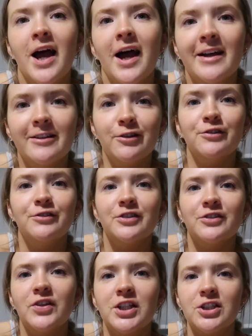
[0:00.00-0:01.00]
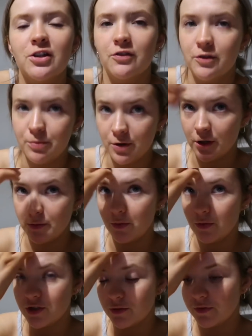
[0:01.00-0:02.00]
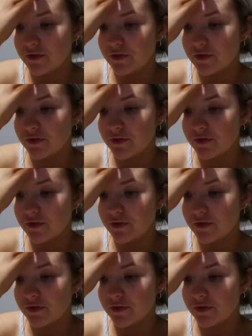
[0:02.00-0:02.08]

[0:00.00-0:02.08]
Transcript: And Lou's just finishing off the program we're watching.